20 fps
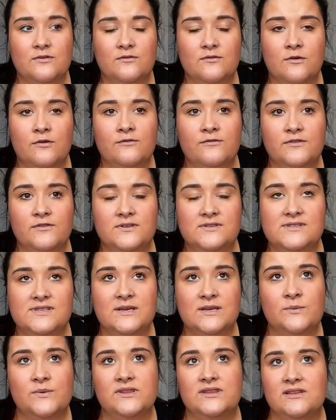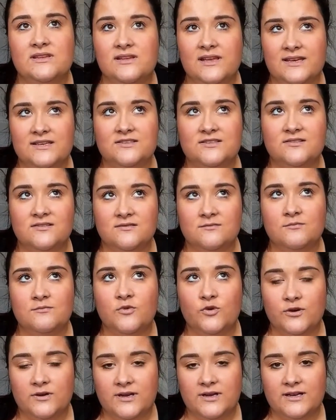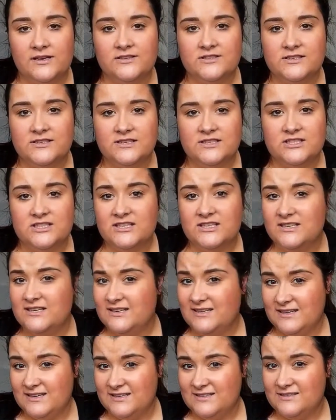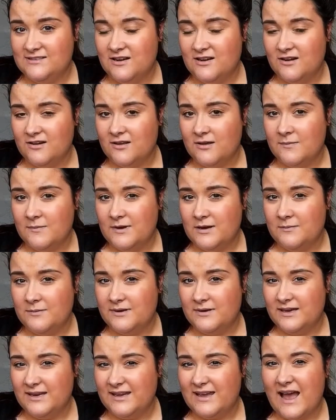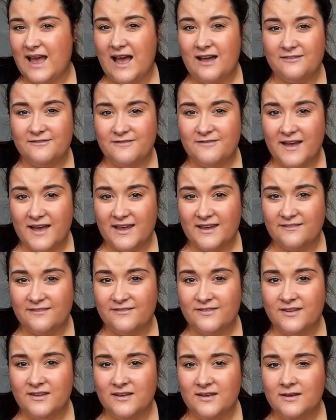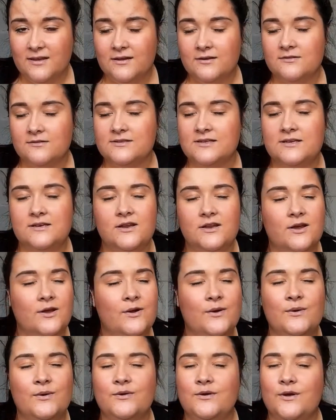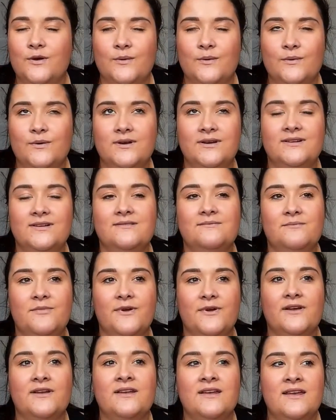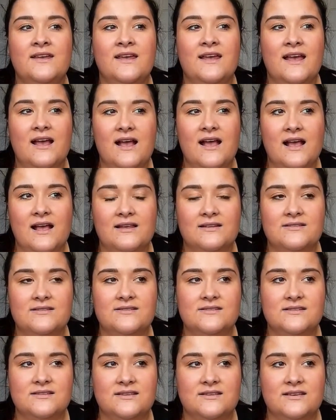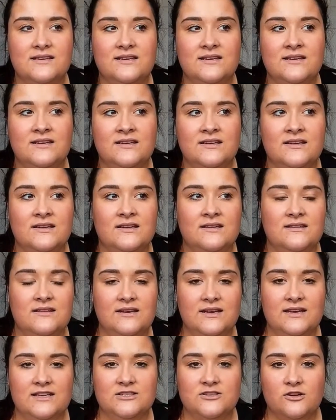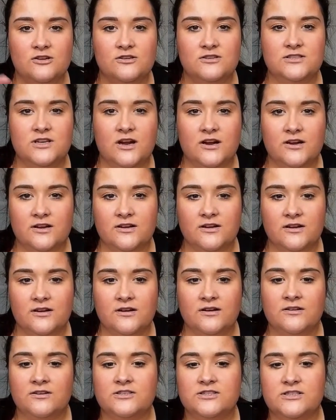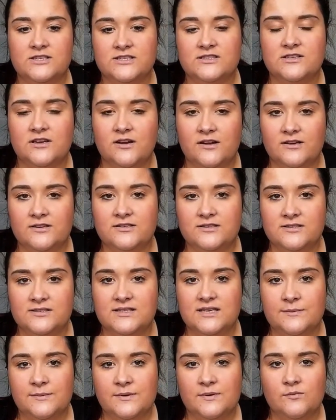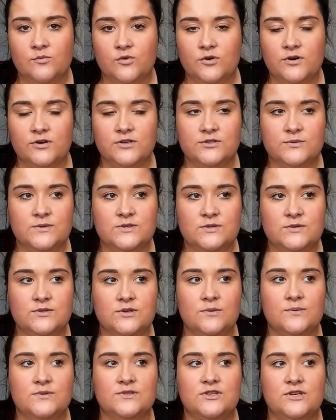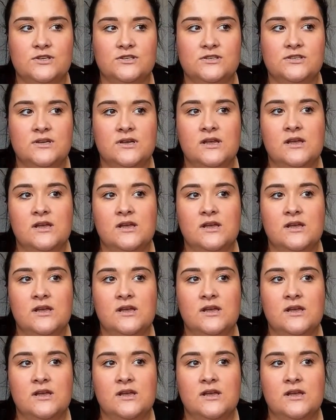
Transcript: Obviously with the lighter in the mornings, she did start coming up at like 5:30. I was like, no. But as the nights got darker, she started to sleep in more, so which was always good.